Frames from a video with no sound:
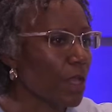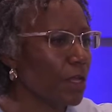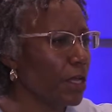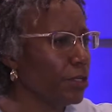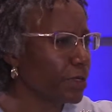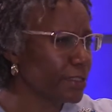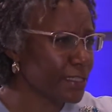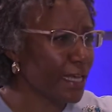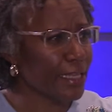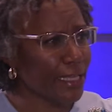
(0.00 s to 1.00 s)
Now, you can
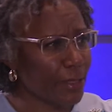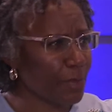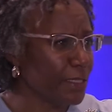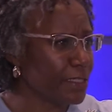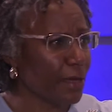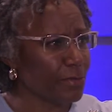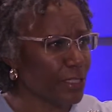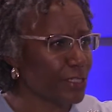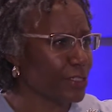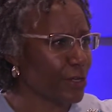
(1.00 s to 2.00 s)
say that the PTAB
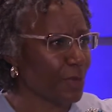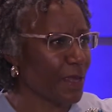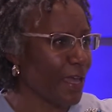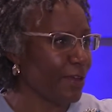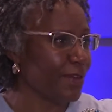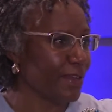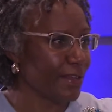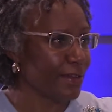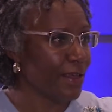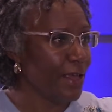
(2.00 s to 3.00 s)
judges are behaving
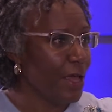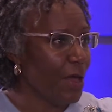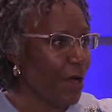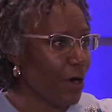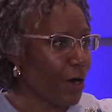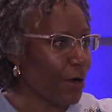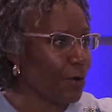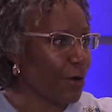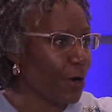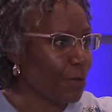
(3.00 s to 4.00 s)
and
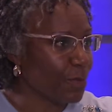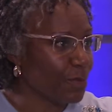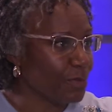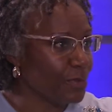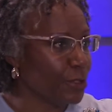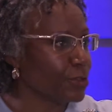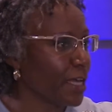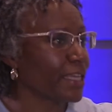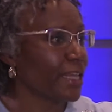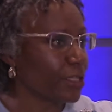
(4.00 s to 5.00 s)
are
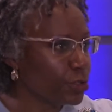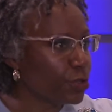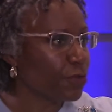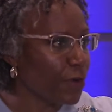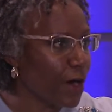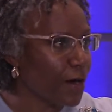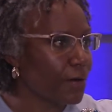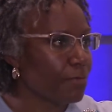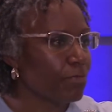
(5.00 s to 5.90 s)
taking that a little too far,